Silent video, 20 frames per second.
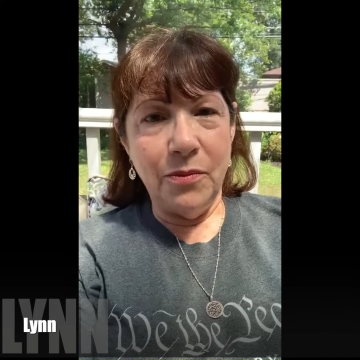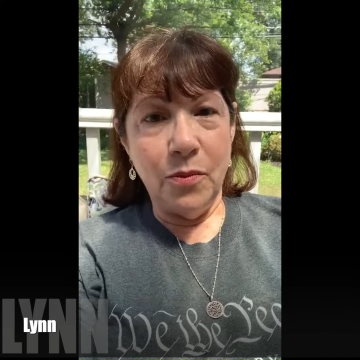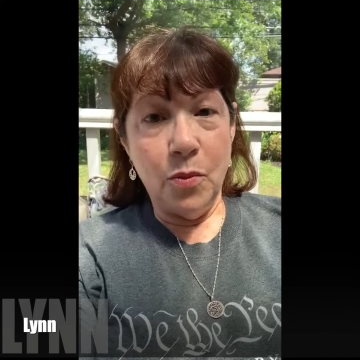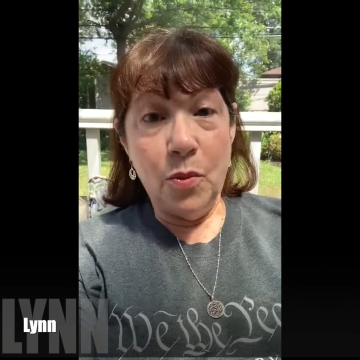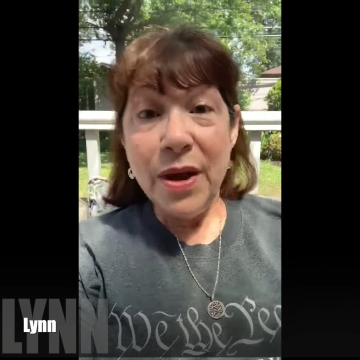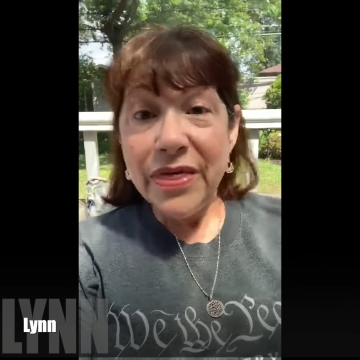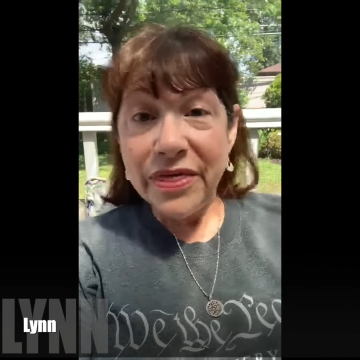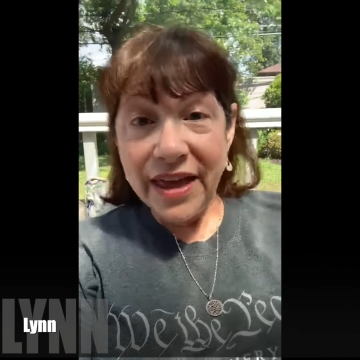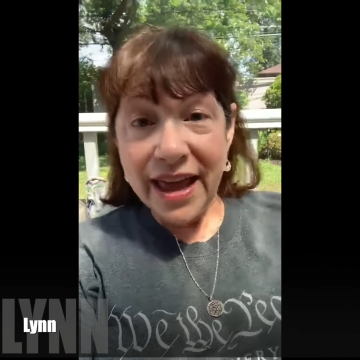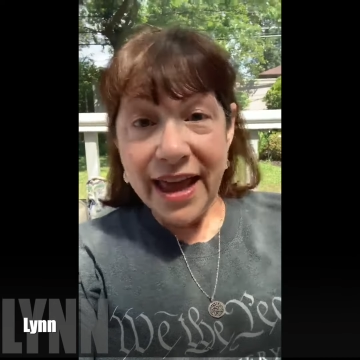
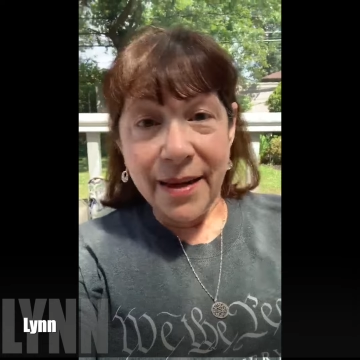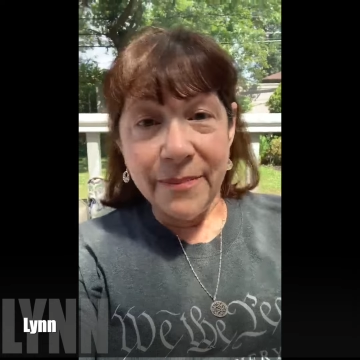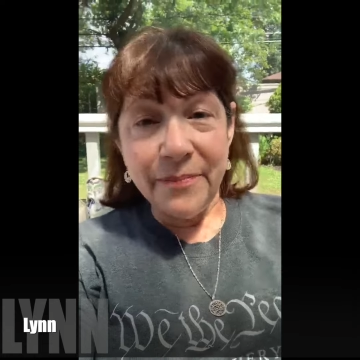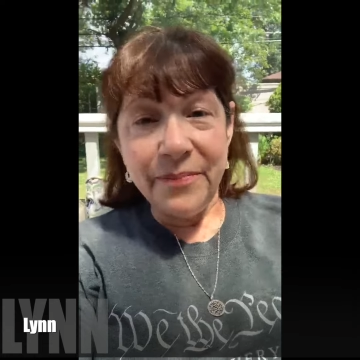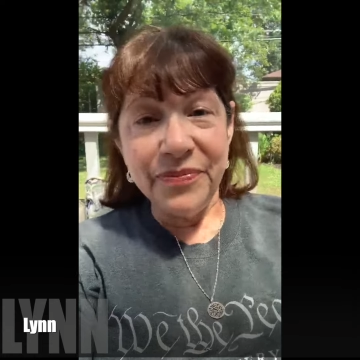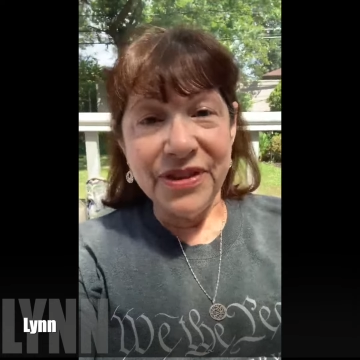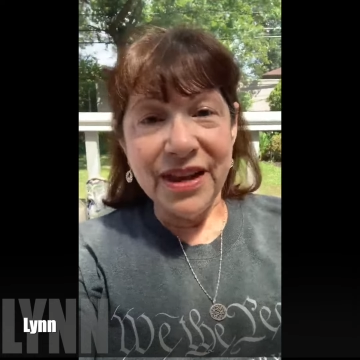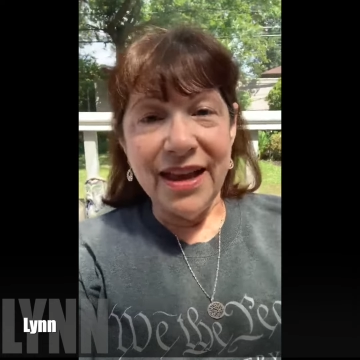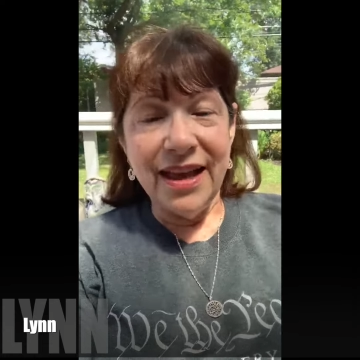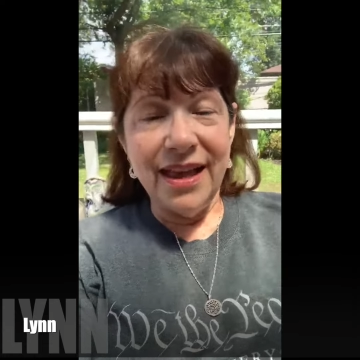with
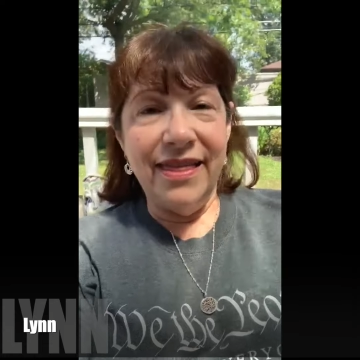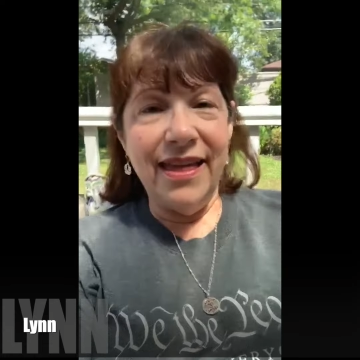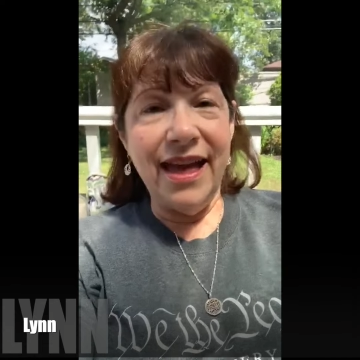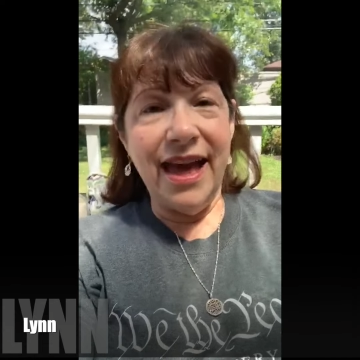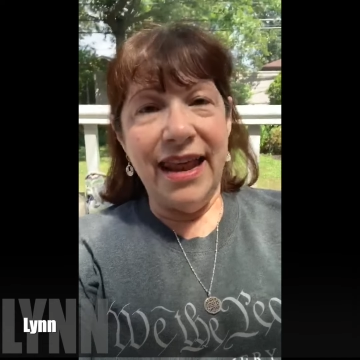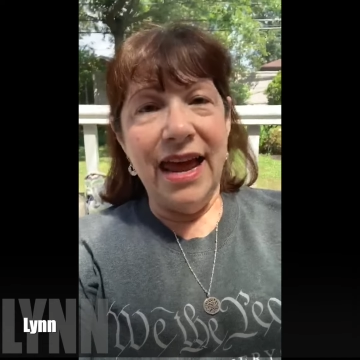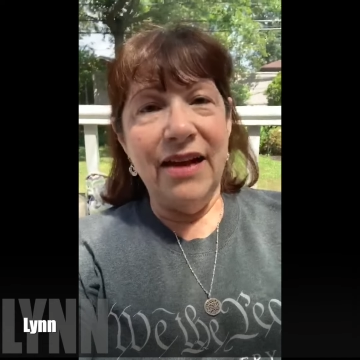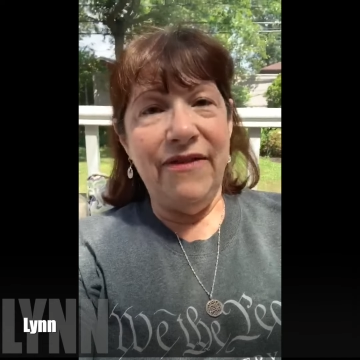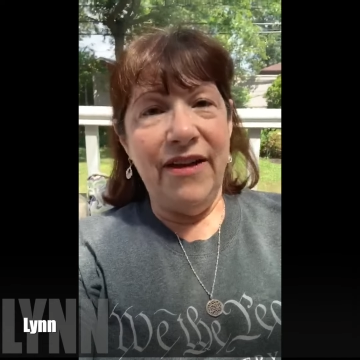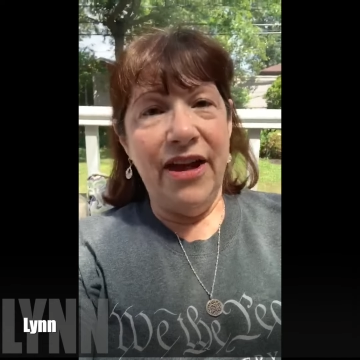him
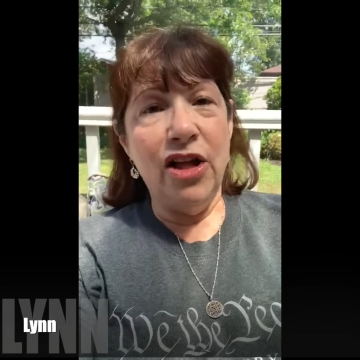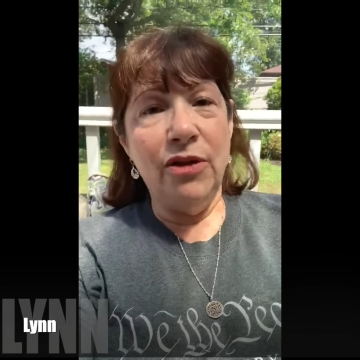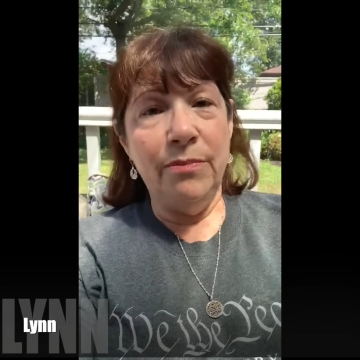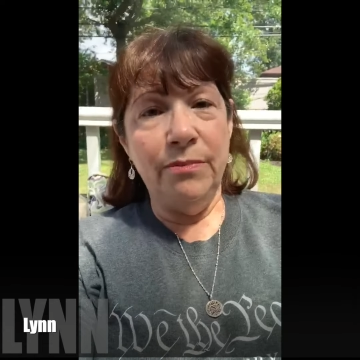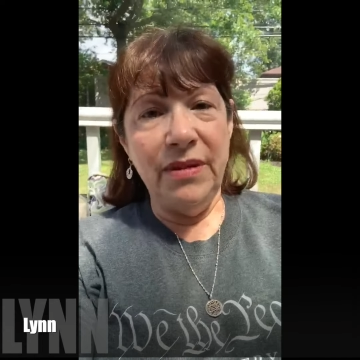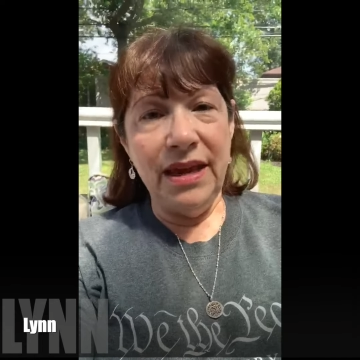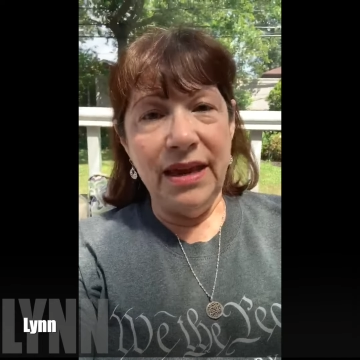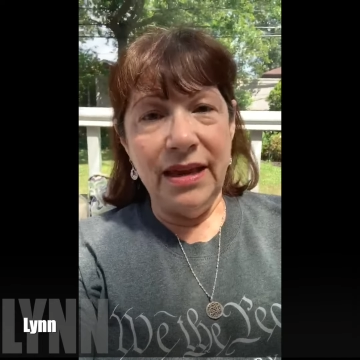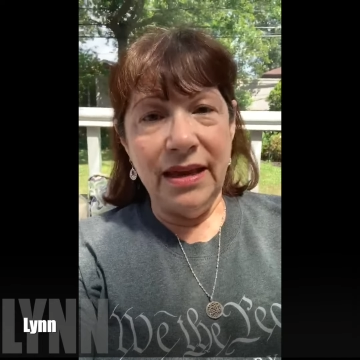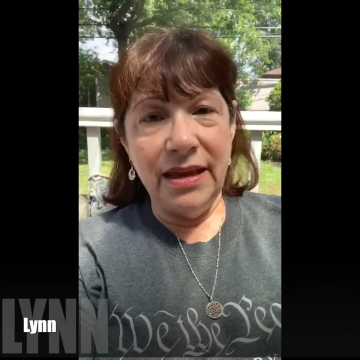that have helped
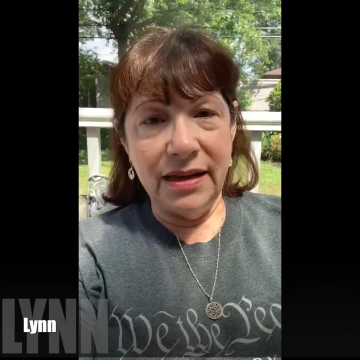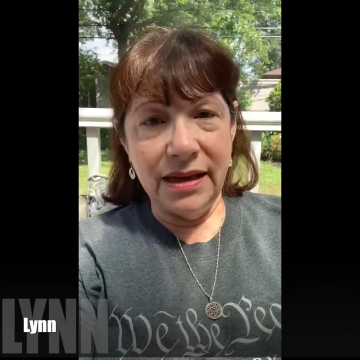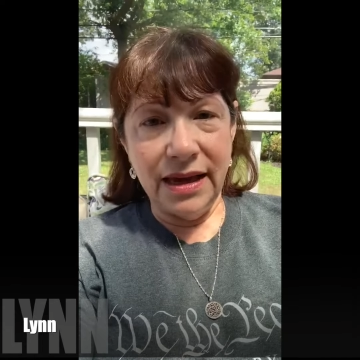me